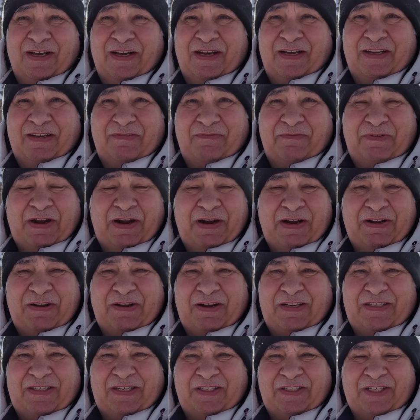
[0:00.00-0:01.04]
Very
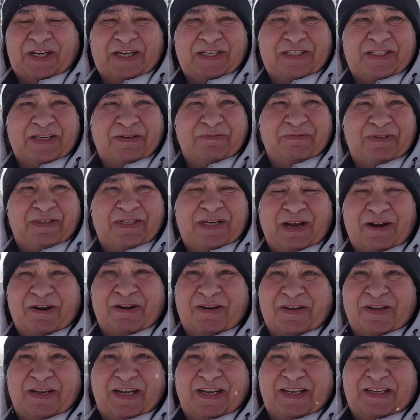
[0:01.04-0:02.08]
good suggestion,
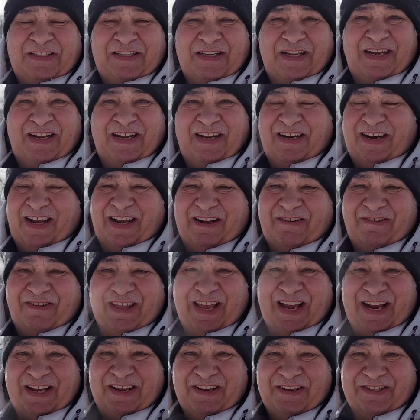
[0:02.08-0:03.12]
Derek. It's like,
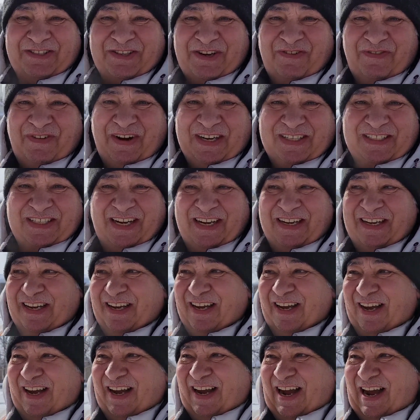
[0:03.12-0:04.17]
thank you so much. I
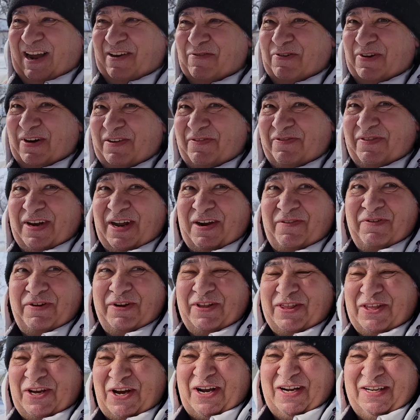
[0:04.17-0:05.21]
would have never
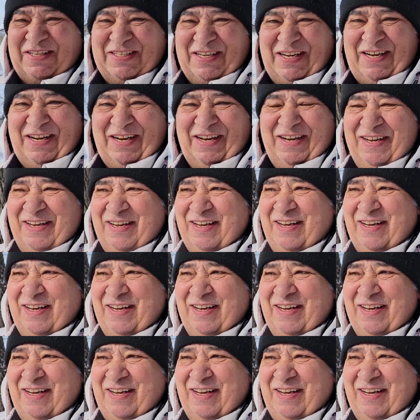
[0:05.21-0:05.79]
thought that